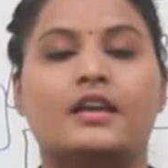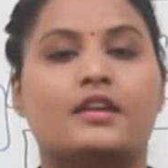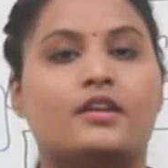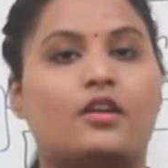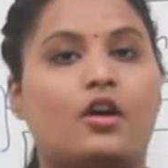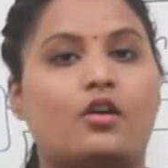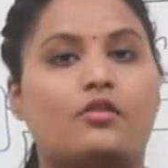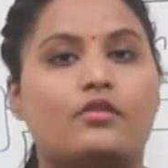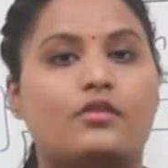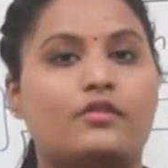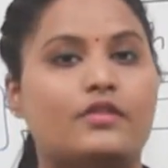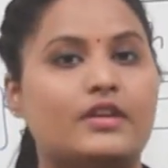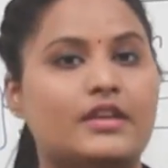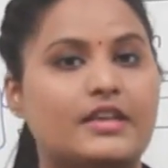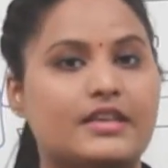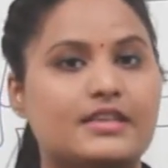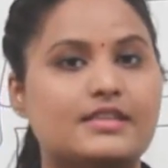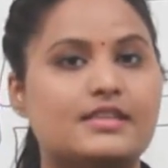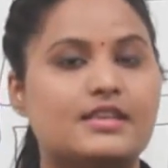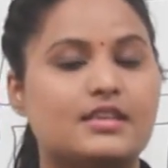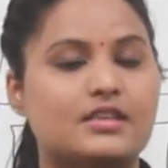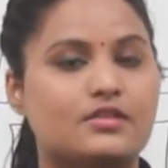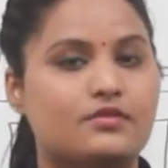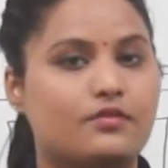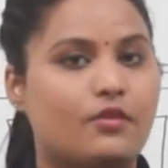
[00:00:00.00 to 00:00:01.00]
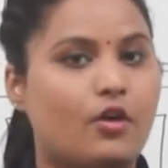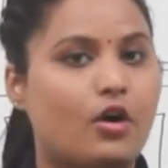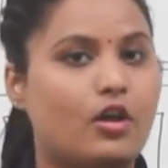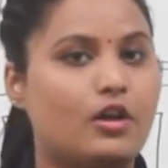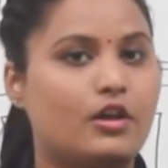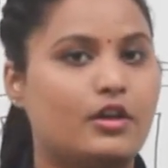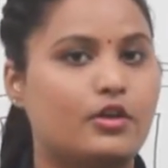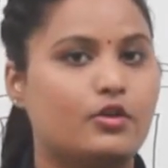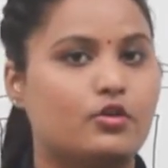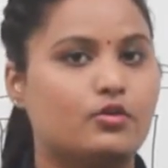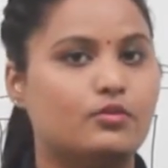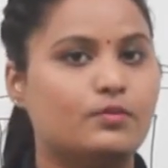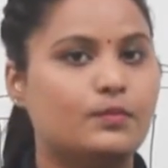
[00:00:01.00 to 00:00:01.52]
Now we will discuss
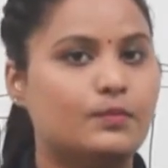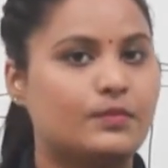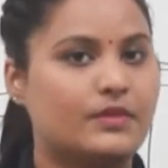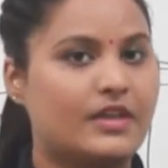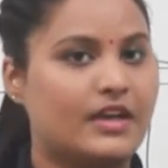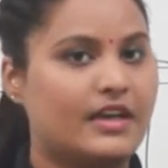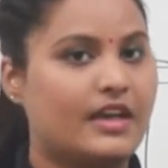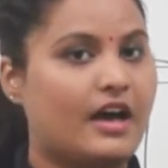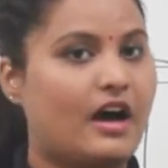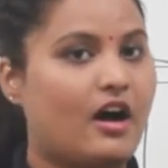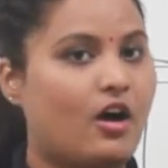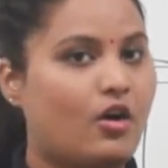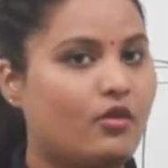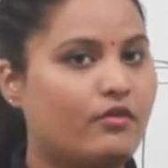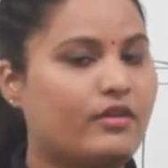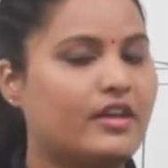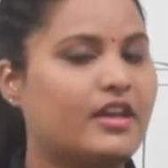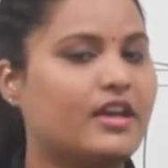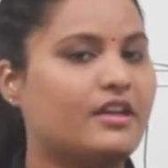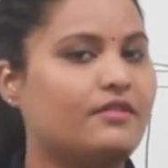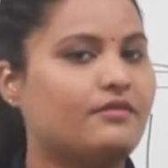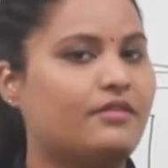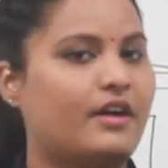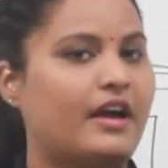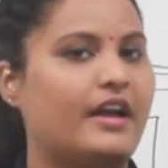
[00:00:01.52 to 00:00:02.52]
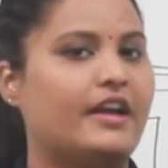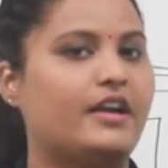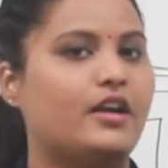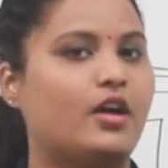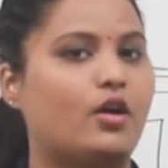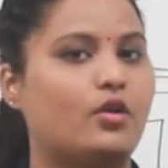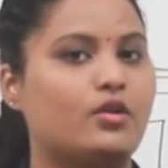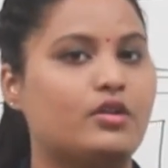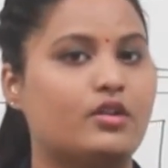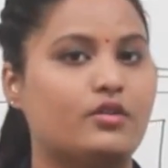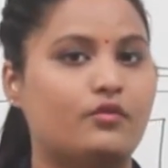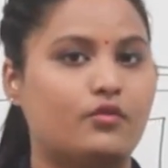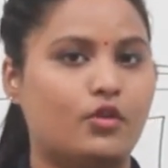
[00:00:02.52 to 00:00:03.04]
volume, that how we can find
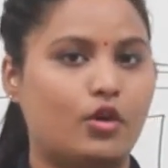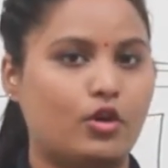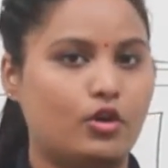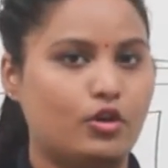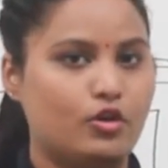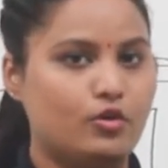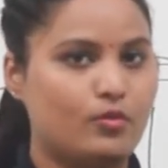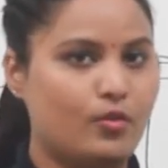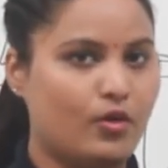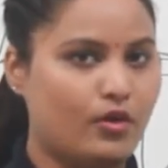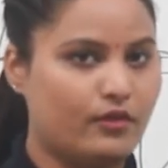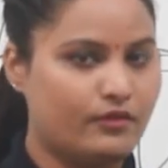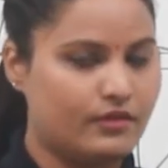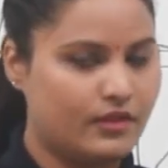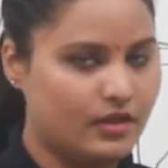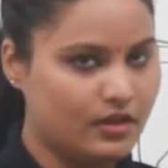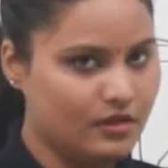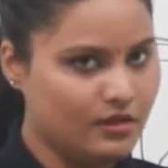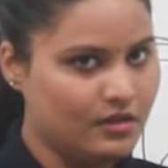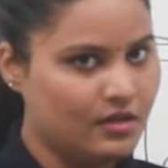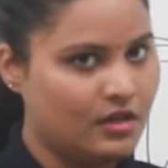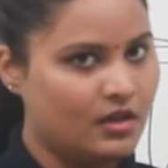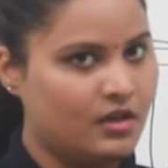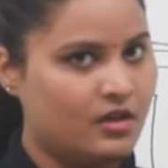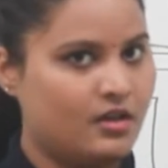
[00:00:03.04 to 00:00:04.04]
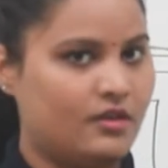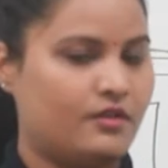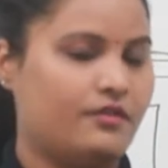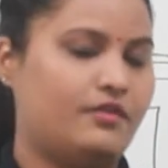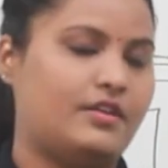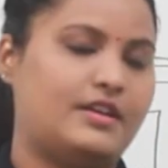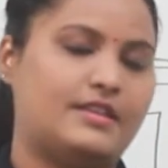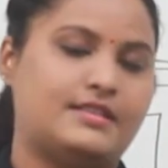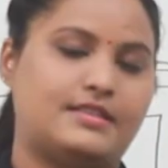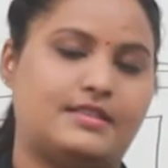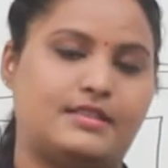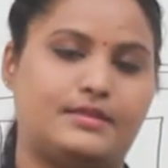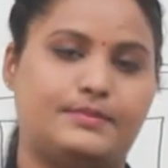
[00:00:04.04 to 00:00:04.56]
out the volume of the
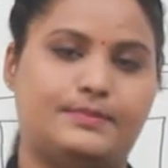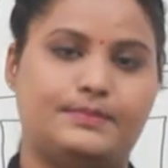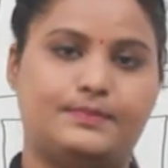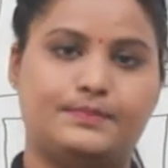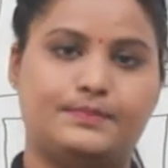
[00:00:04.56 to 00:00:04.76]
frustum.